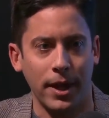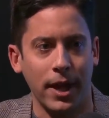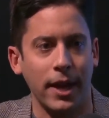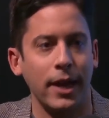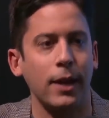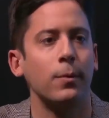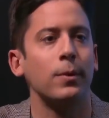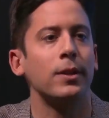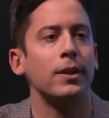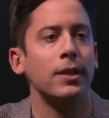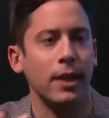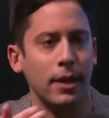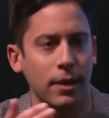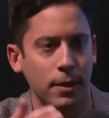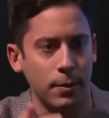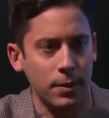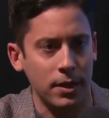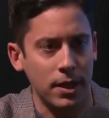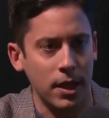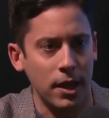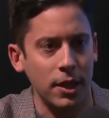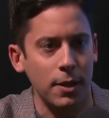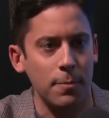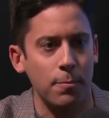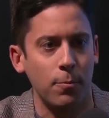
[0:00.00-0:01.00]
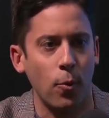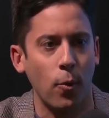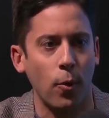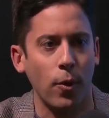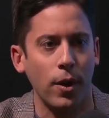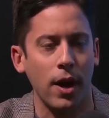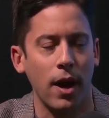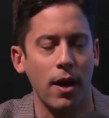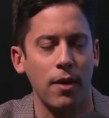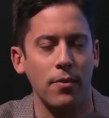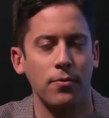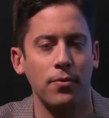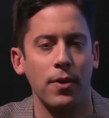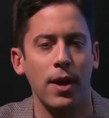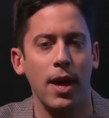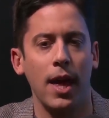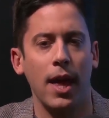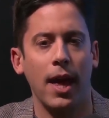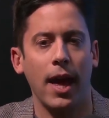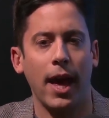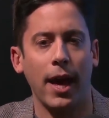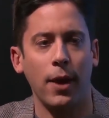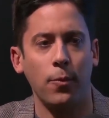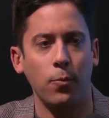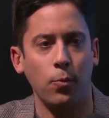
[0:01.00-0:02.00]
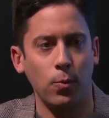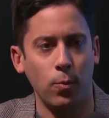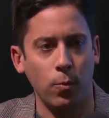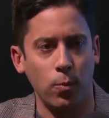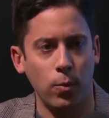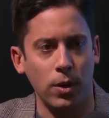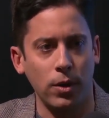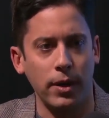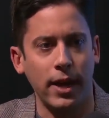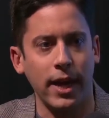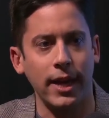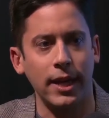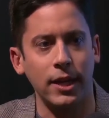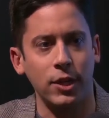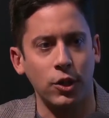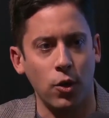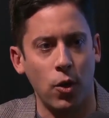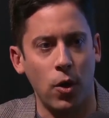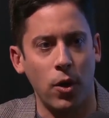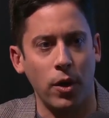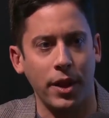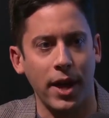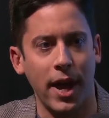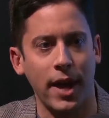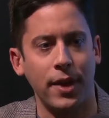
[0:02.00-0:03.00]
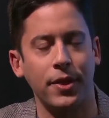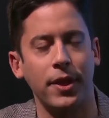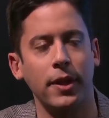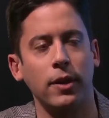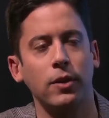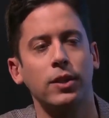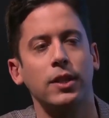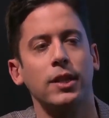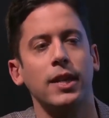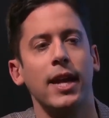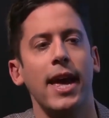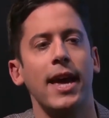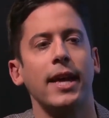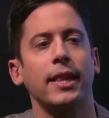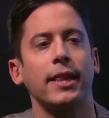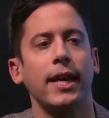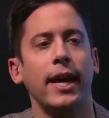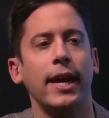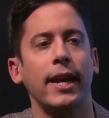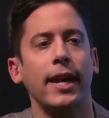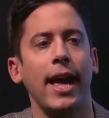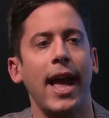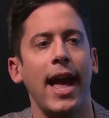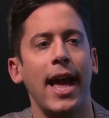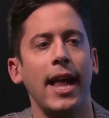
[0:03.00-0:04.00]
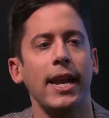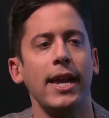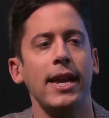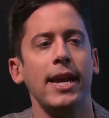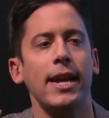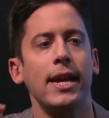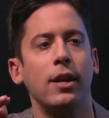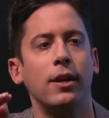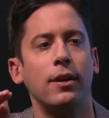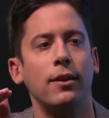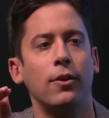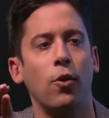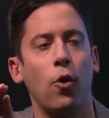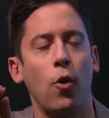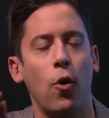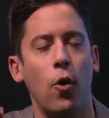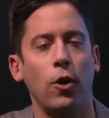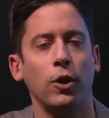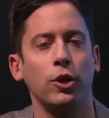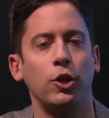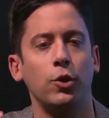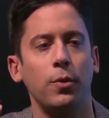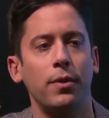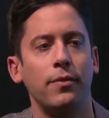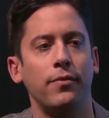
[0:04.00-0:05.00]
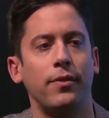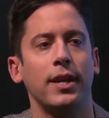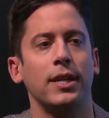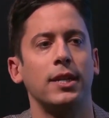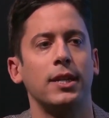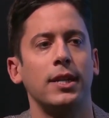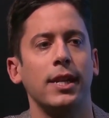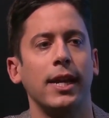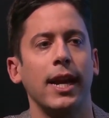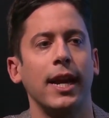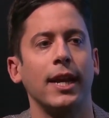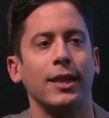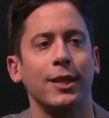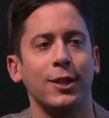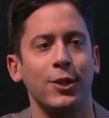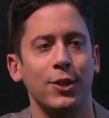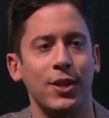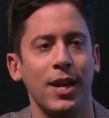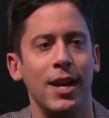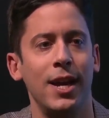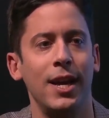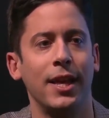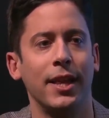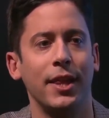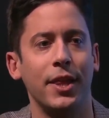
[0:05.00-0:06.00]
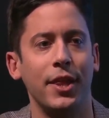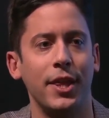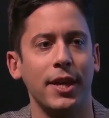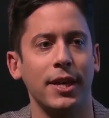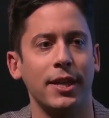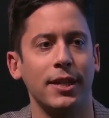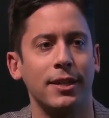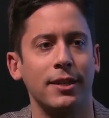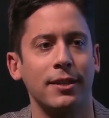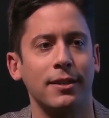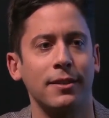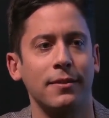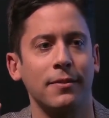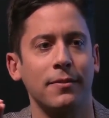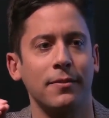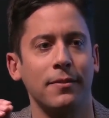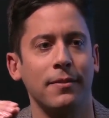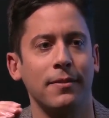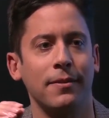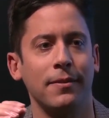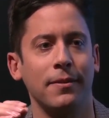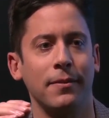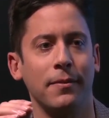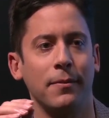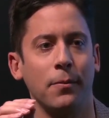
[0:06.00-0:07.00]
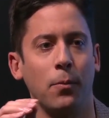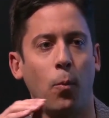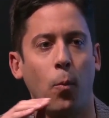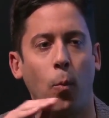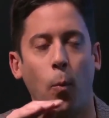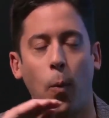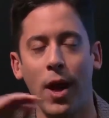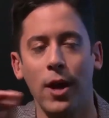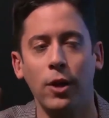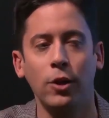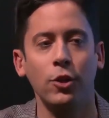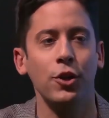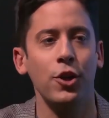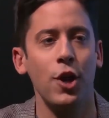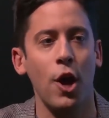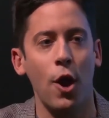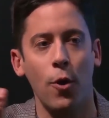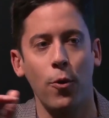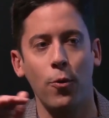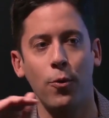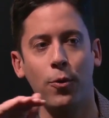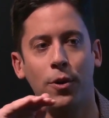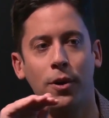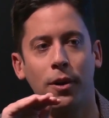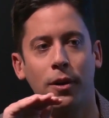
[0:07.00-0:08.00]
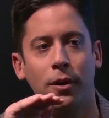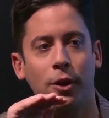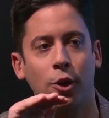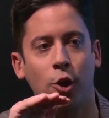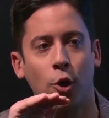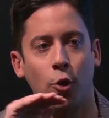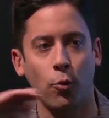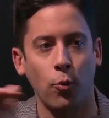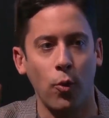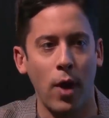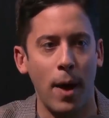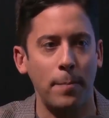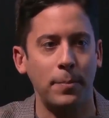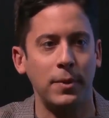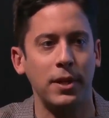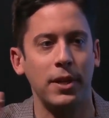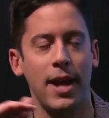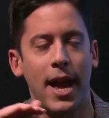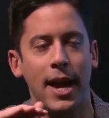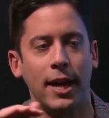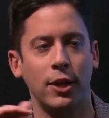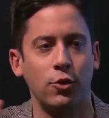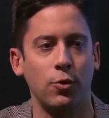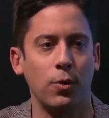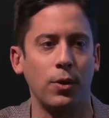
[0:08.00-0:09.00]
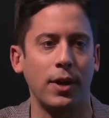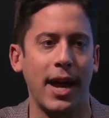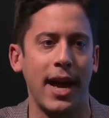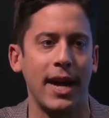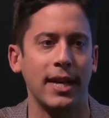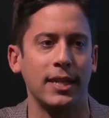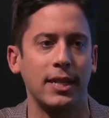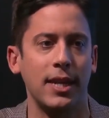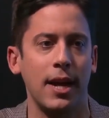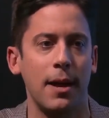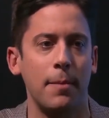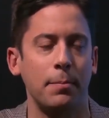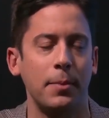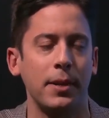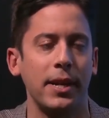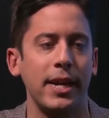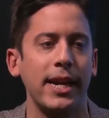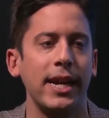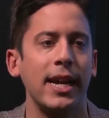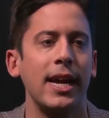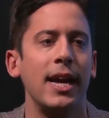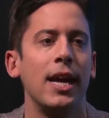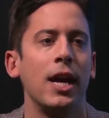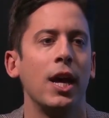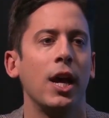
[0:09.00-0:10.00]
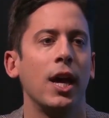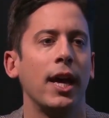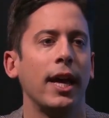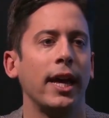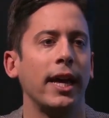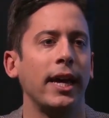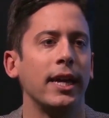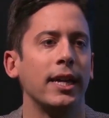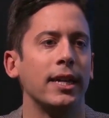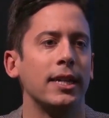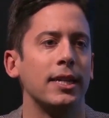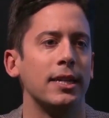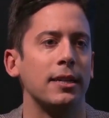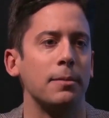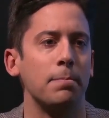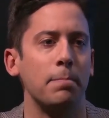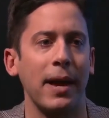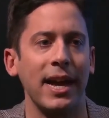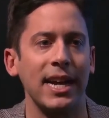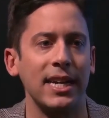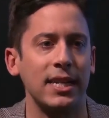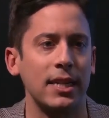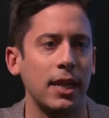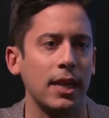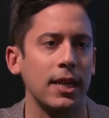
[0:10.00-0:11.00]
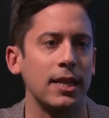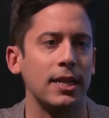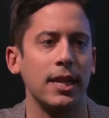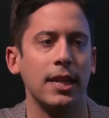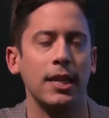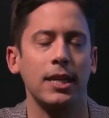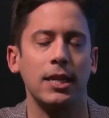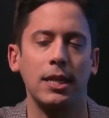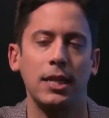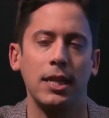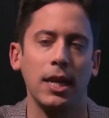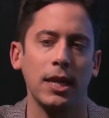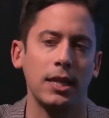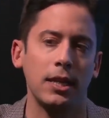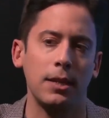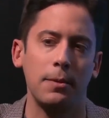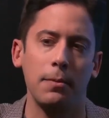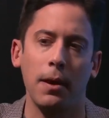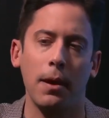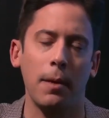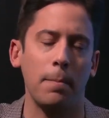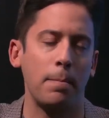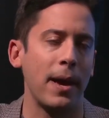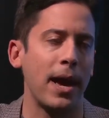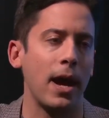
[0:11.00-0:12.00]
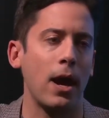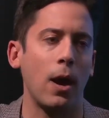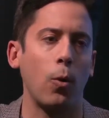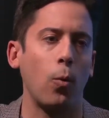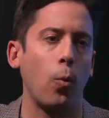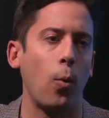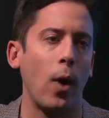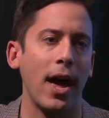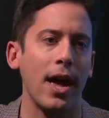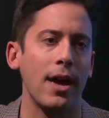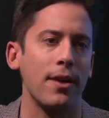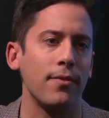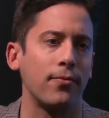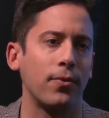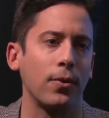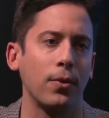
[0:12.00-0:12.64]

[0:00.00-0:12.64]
That he was on the board of, and we'll get into all that. They're saying that any call to investigate this well-known corrupt natural gas company is baseless, and it's just a way